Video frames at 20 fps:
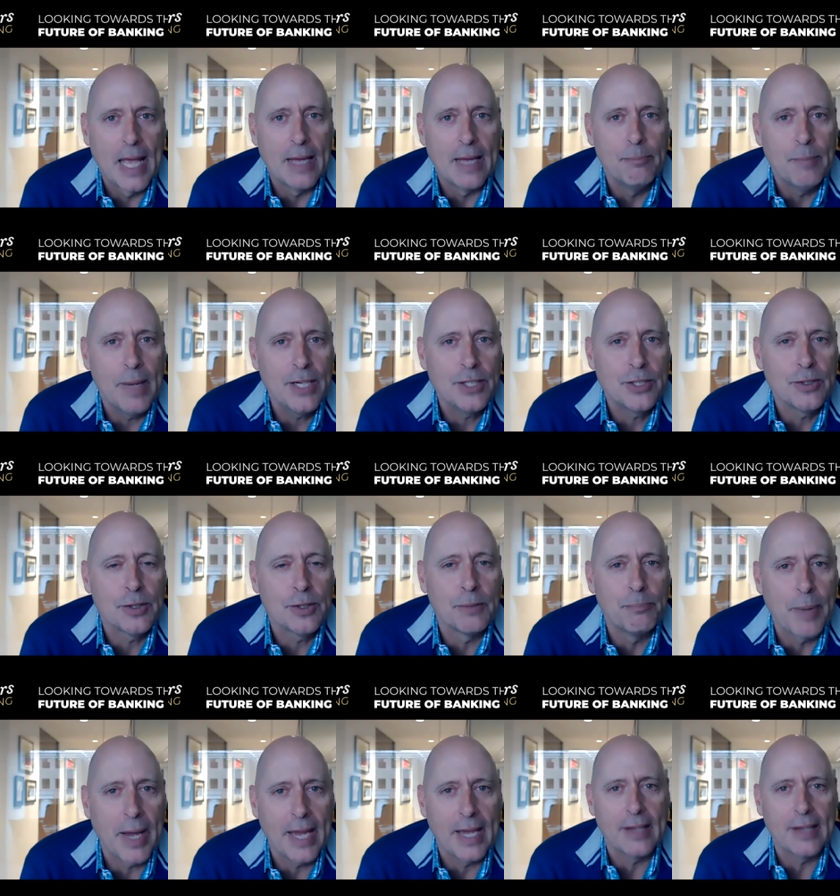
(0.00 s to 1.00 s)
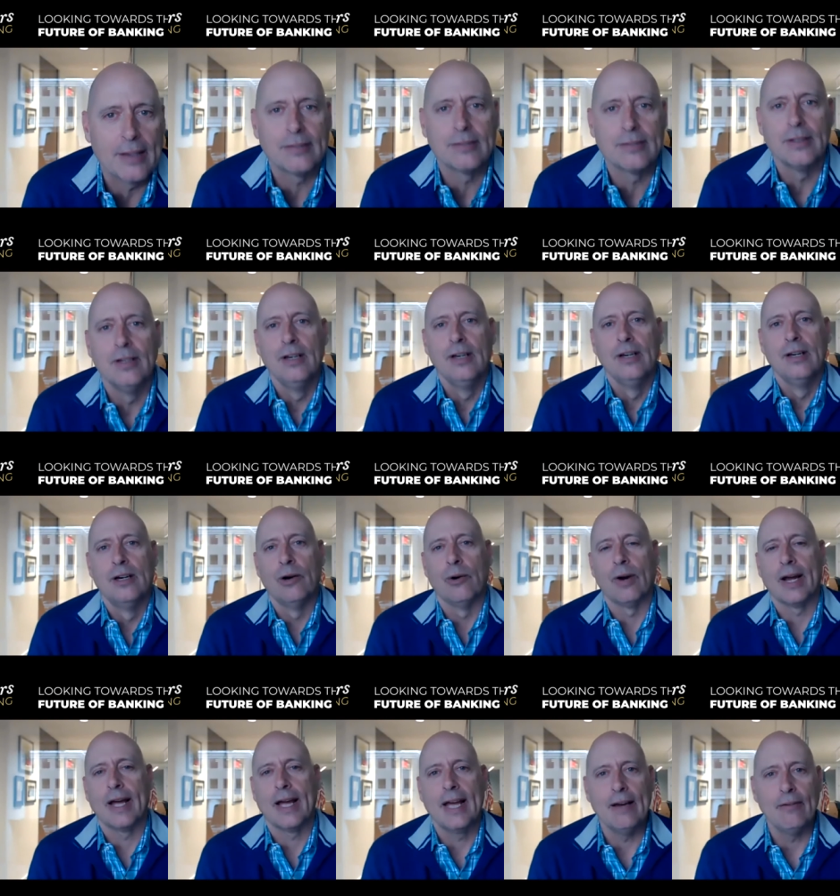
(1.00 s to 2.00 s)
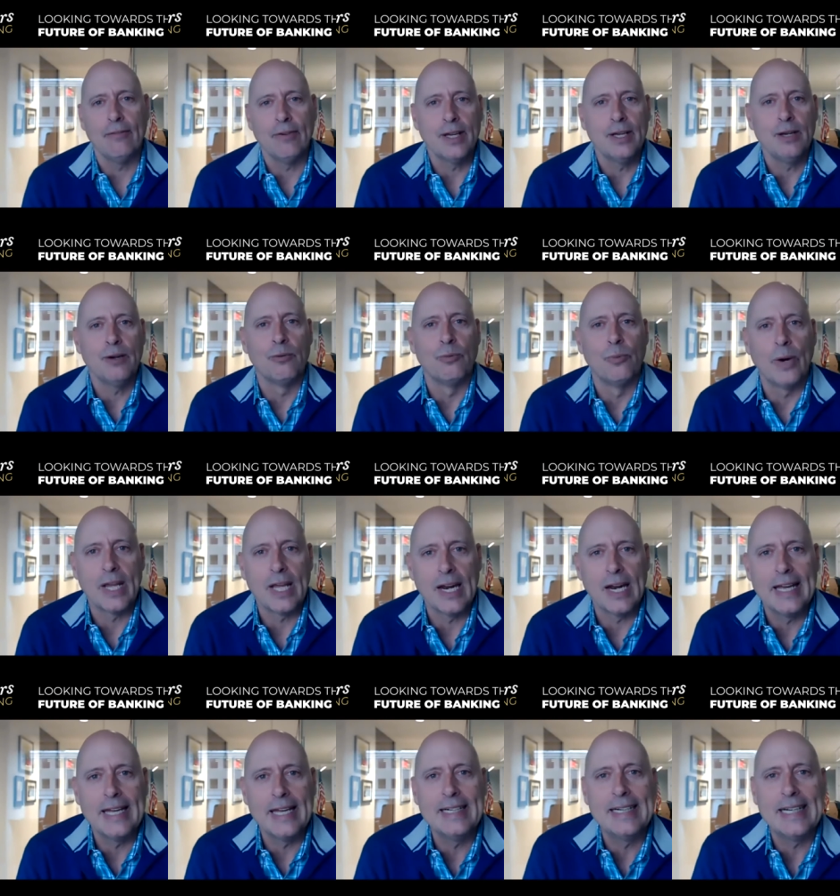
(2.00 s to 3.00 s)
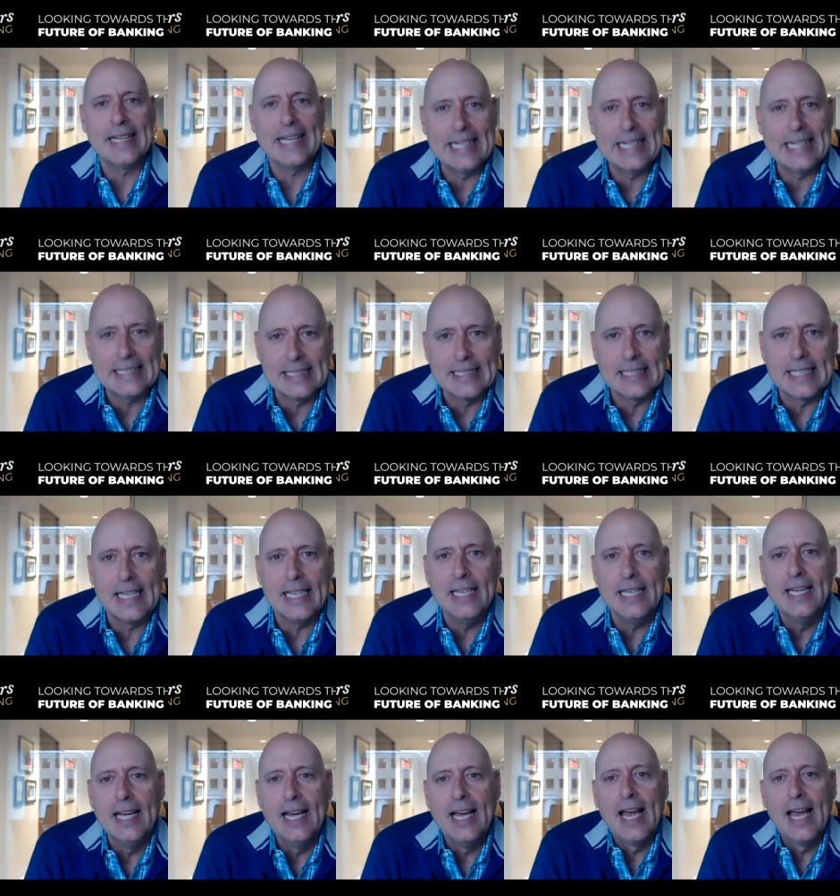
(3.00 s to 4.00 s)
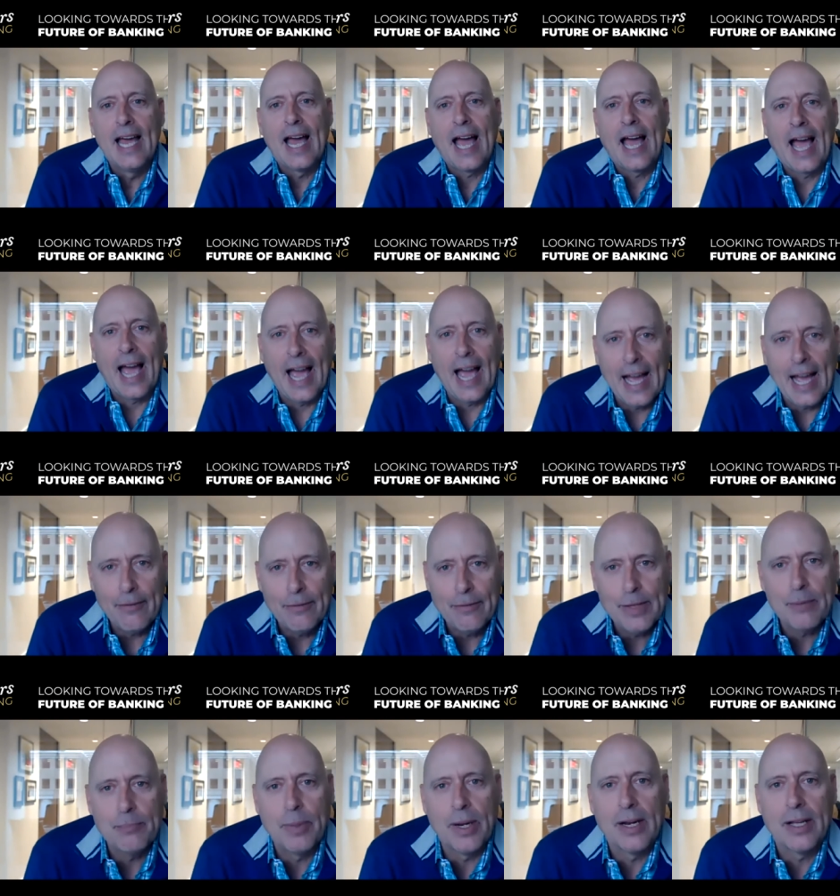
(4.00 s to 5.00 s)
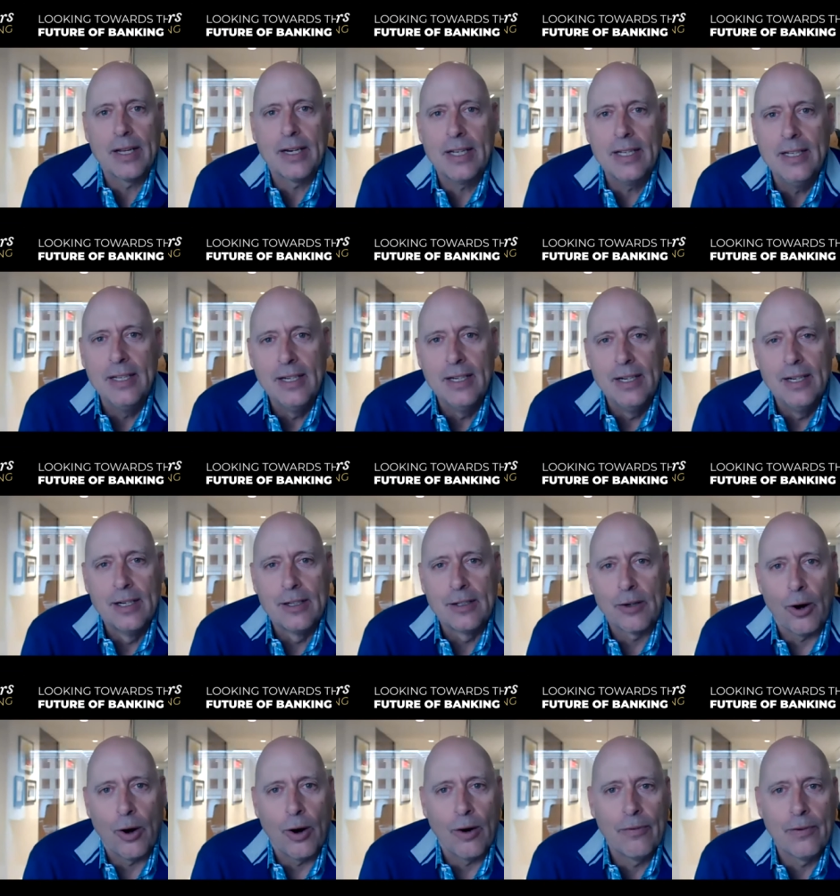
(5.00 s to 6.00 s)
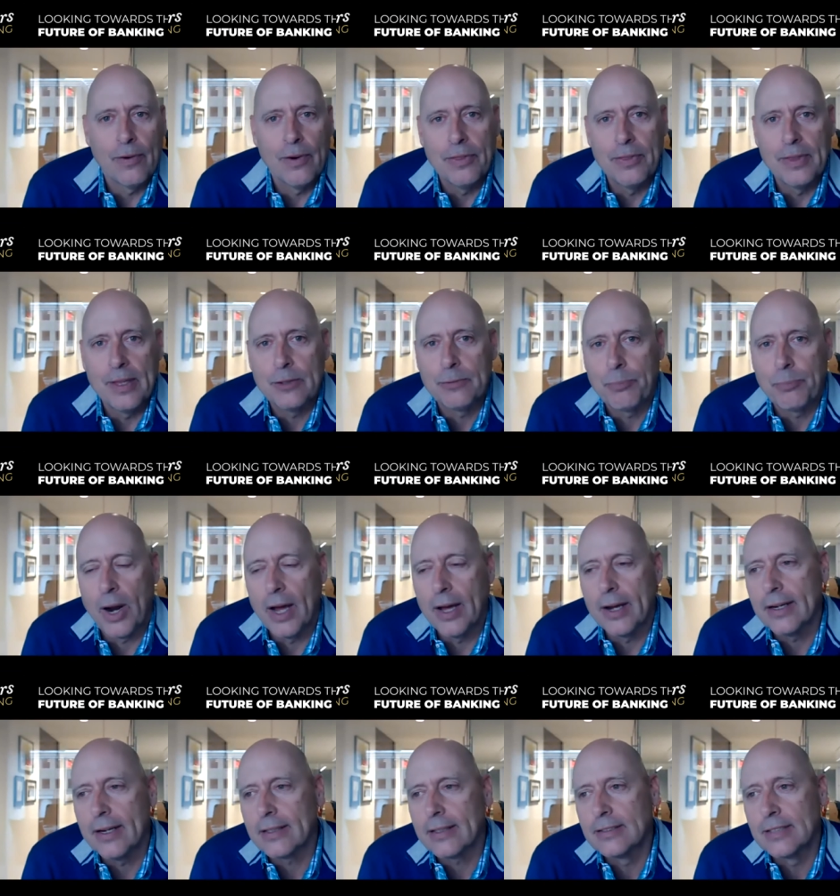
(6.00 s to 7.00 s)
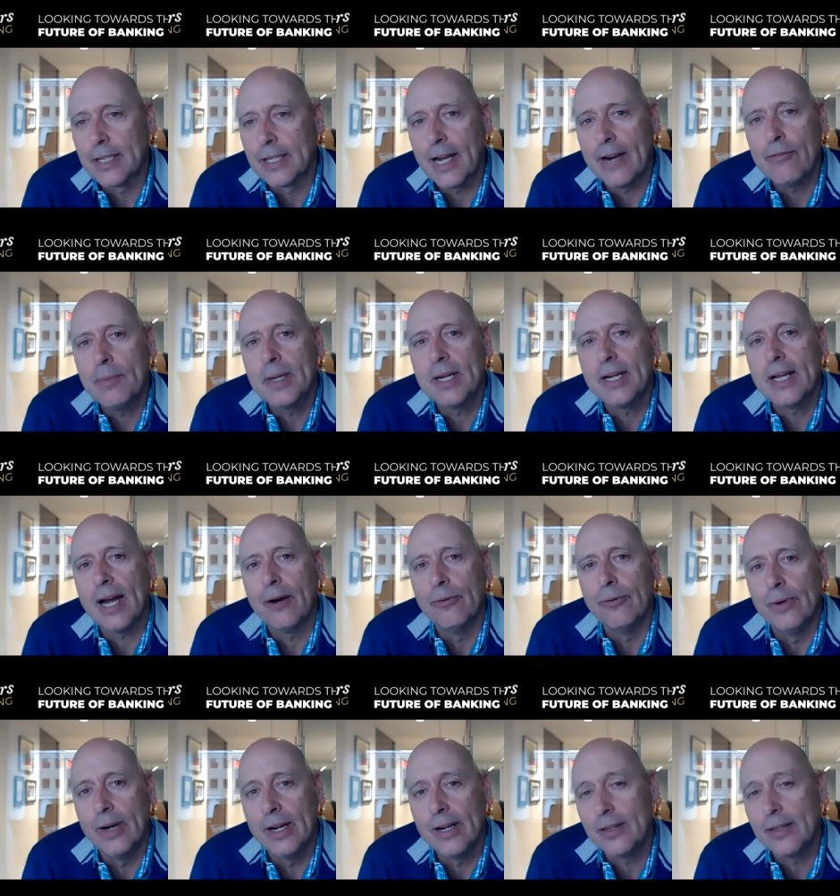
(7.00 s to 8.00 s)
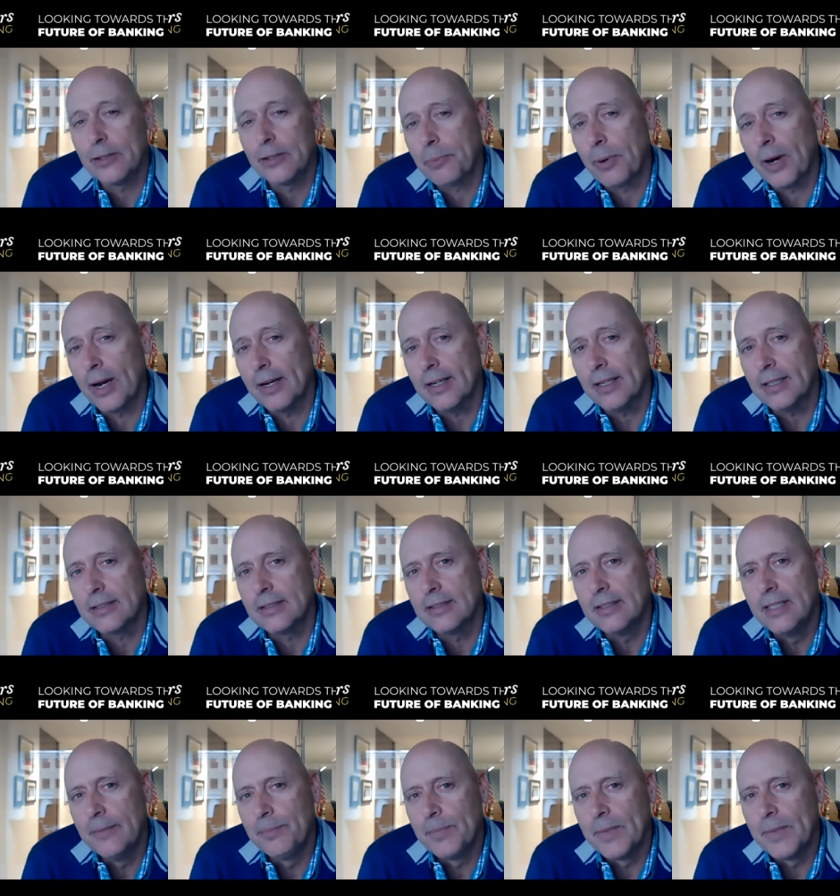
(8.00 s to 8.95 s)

and make sure the banks, who are a heavily regulated entity, have the ability to offer these products. The government got rid of this product